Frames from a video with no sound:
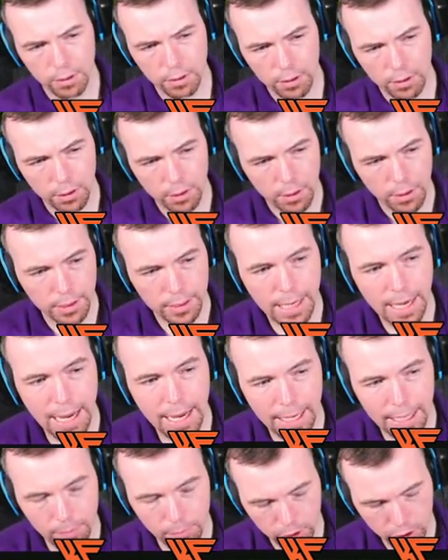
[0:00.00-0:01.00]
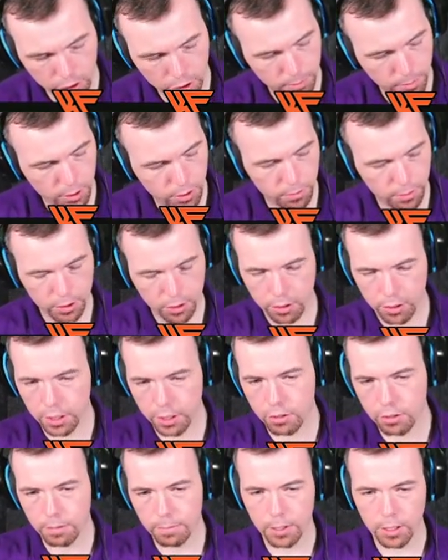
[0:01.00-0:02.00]
Yeah, streaming? He was streaming on Twitch. He was
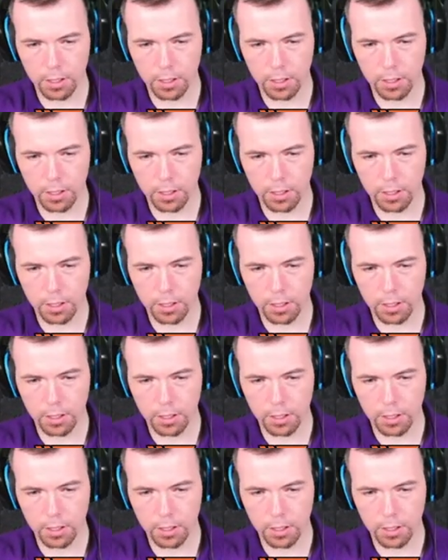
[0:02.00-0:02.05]
streaming.